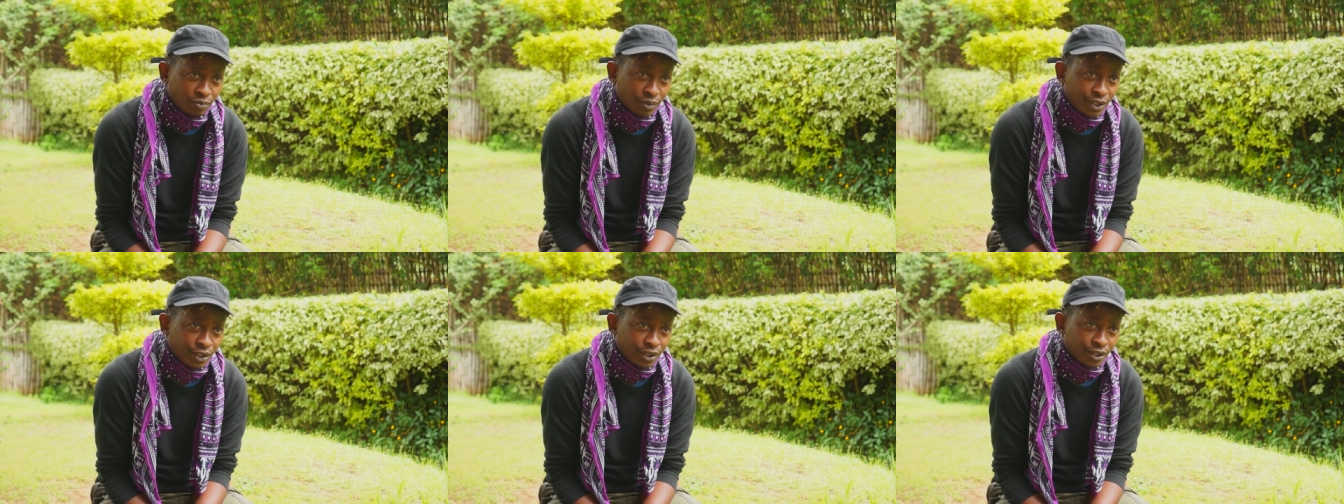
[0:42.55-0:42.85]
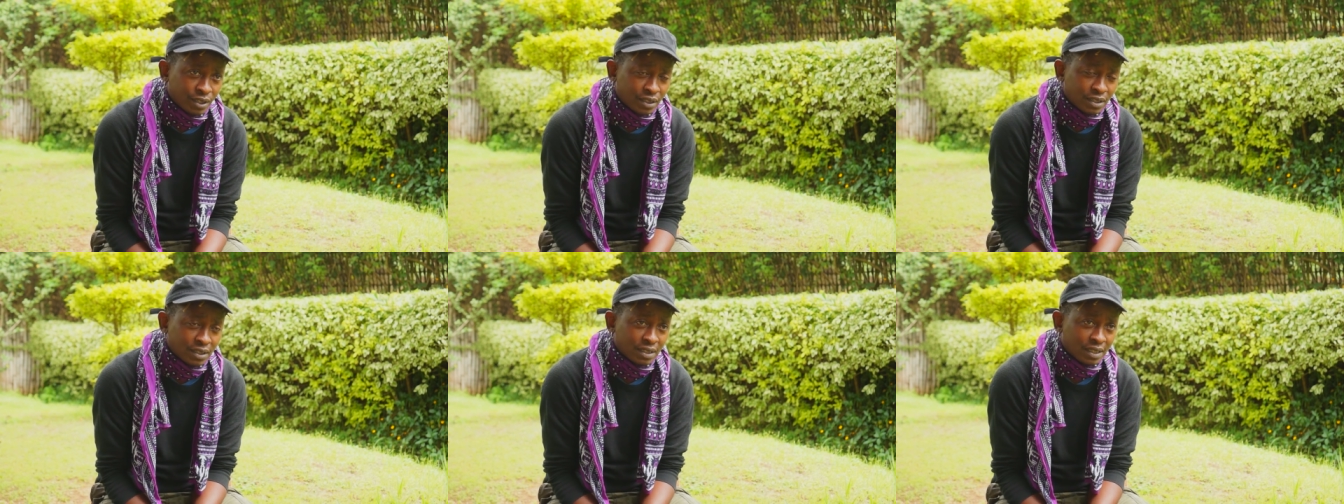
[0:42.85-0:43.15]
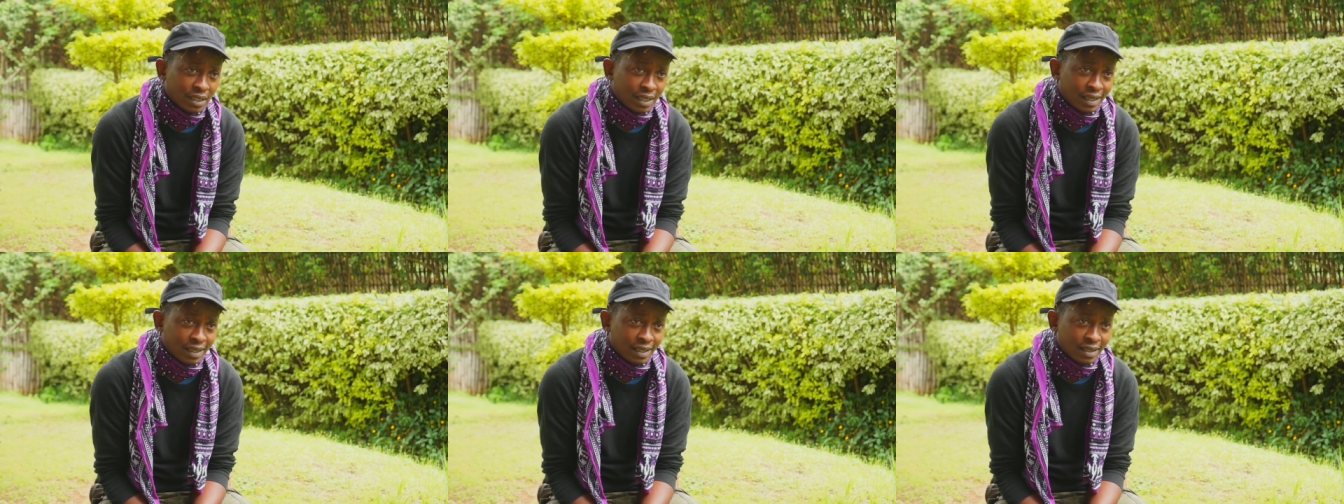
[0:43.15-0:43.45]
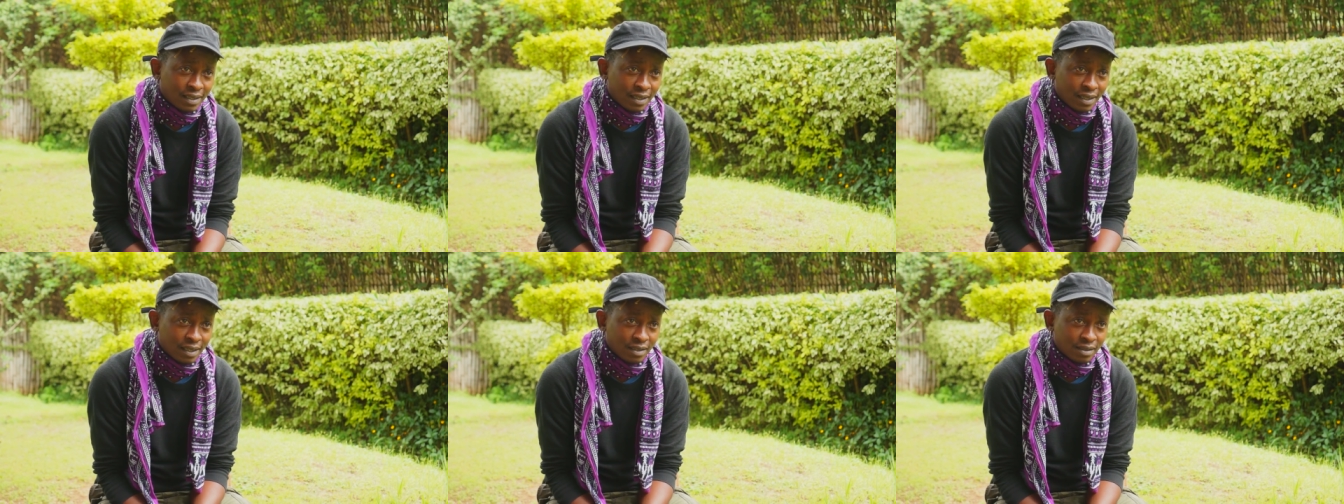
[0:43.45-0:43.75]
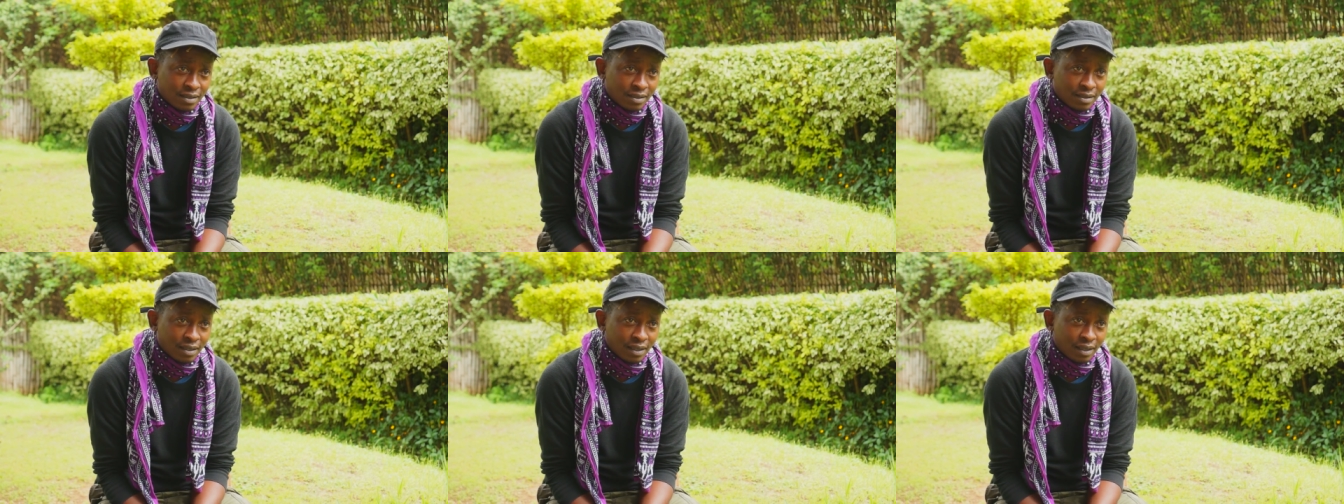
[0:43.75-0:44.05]
which is
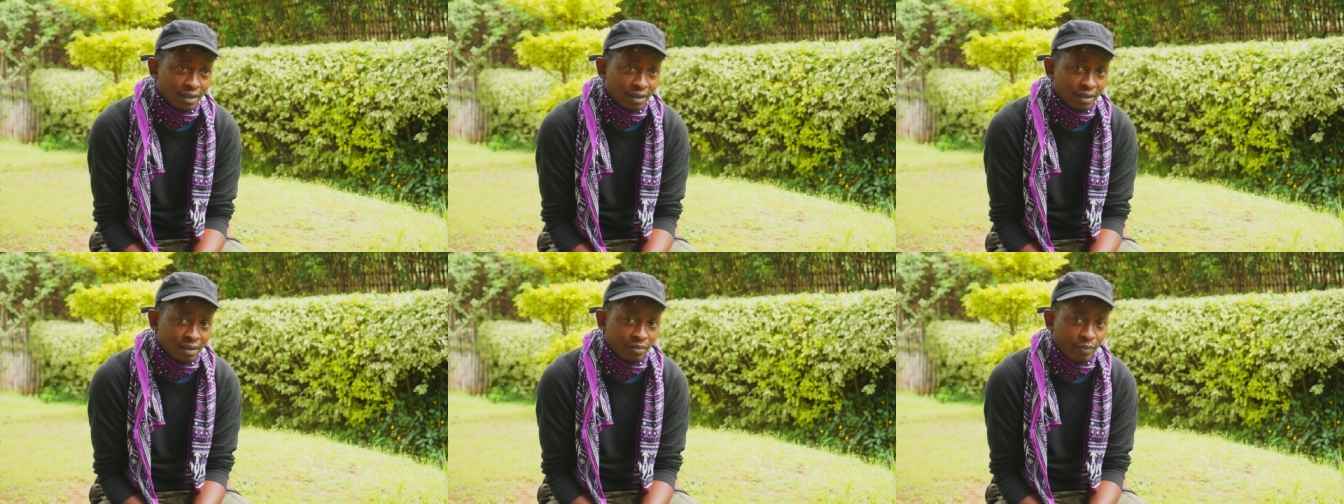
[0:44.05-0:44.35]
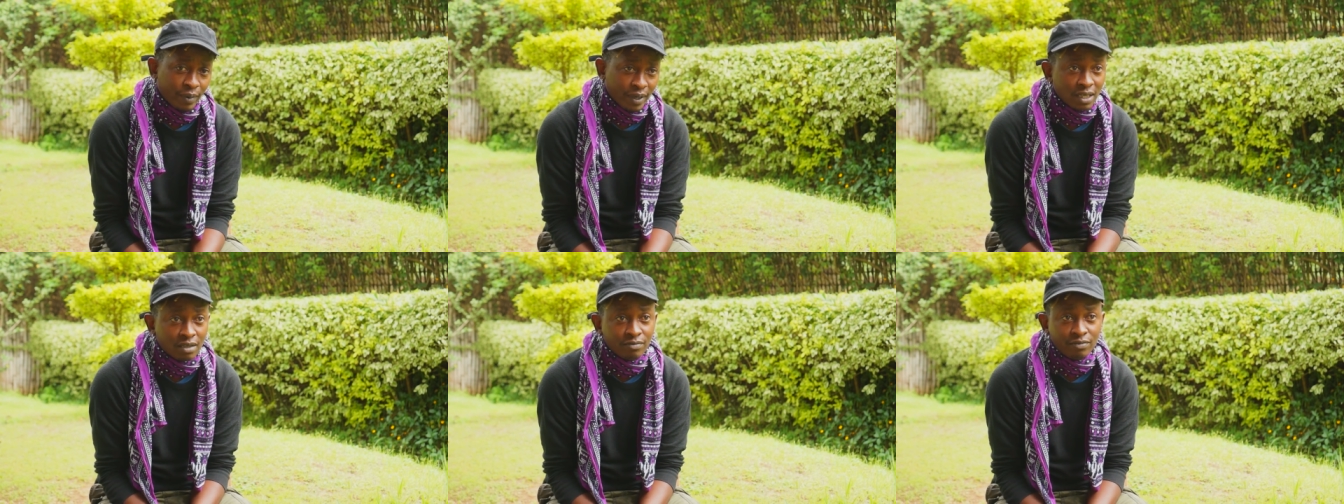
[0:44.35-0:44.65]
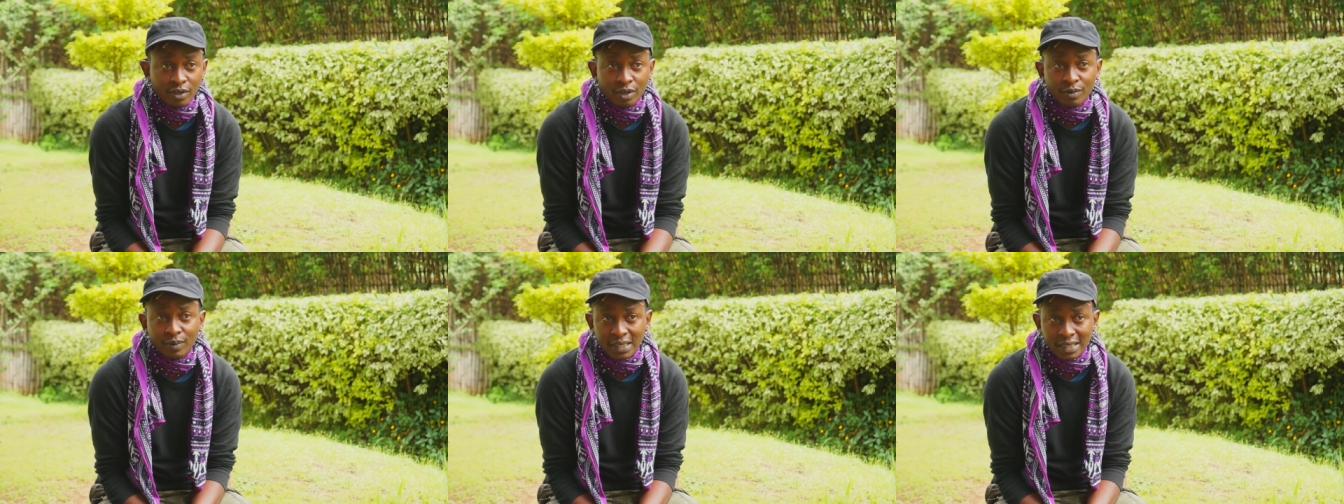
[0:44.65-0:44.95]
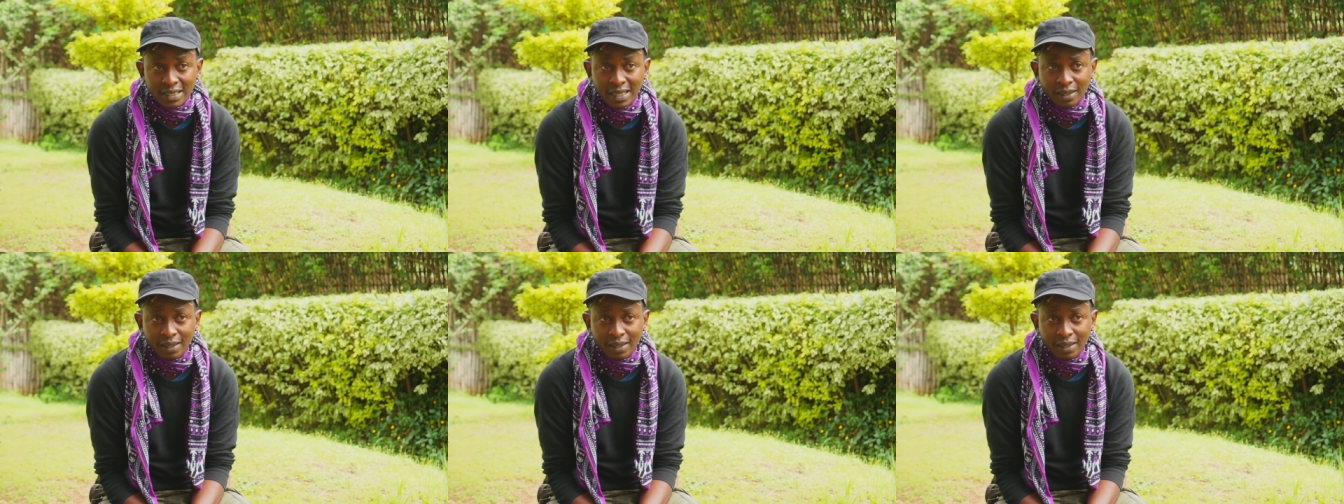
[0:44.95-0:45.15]
is, uh, waiting for you in